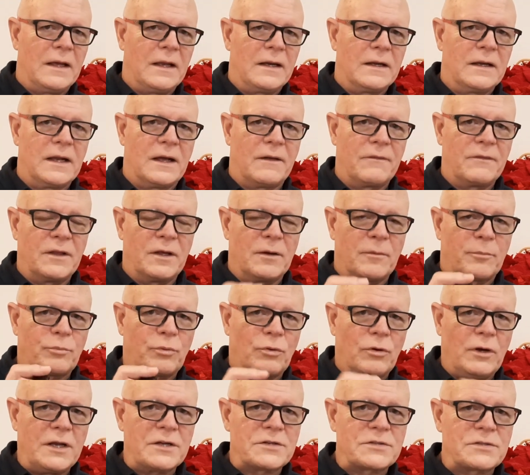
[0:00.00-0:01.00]
Now, the
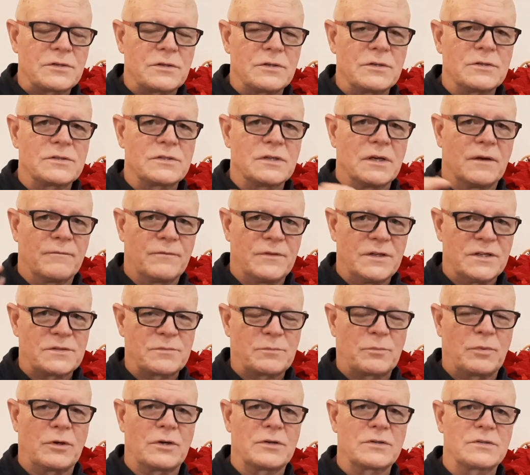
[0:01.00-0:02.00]
oppressors of this
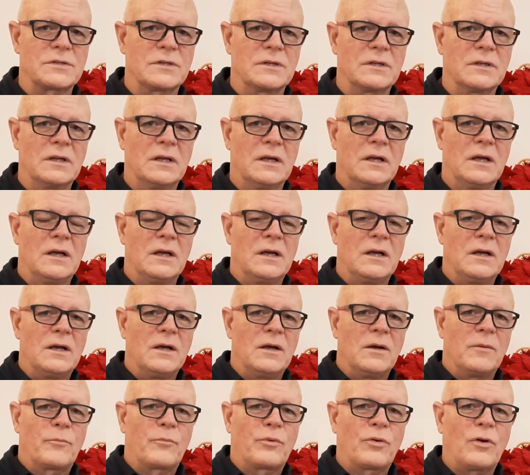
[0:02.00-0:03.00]
person
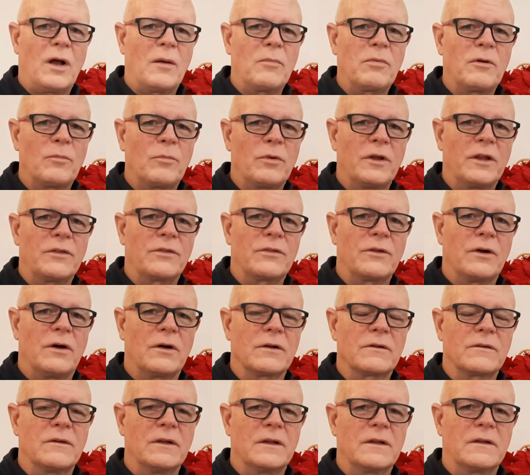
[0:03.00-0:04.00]
probably
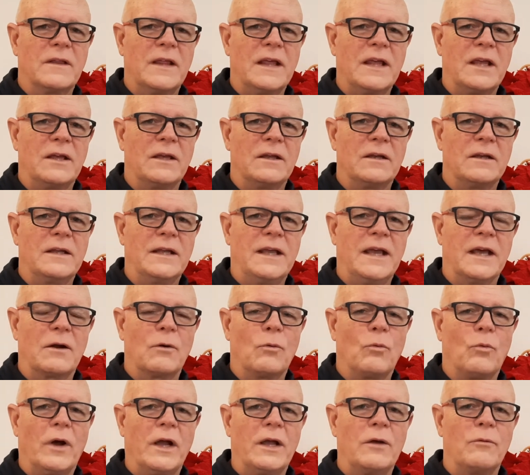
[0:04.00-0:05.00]
thought that they could get
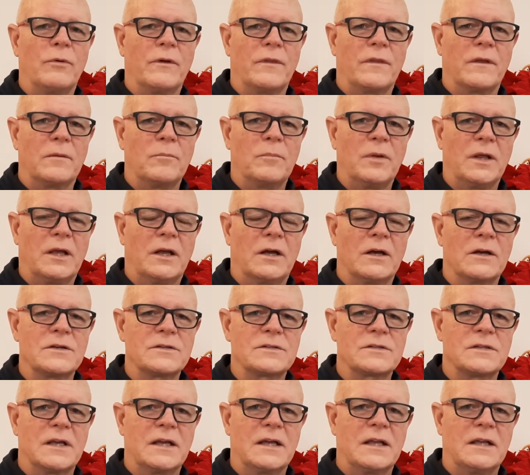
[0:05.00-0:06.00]
away with it
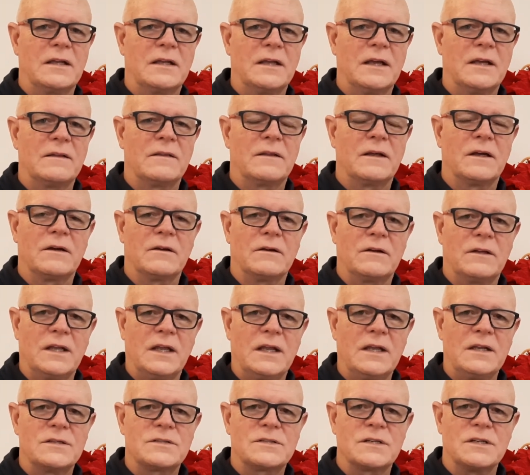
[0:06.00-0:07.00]
because they did their
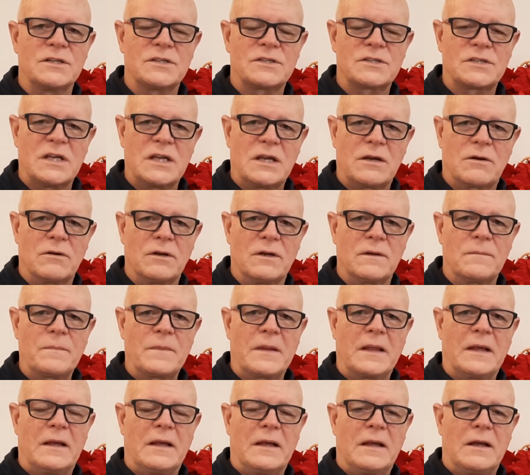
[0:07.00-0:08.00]
deeds in secret,
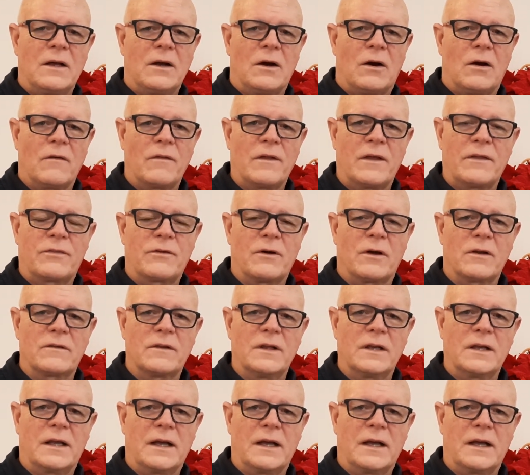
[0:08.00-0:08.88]
or they thought that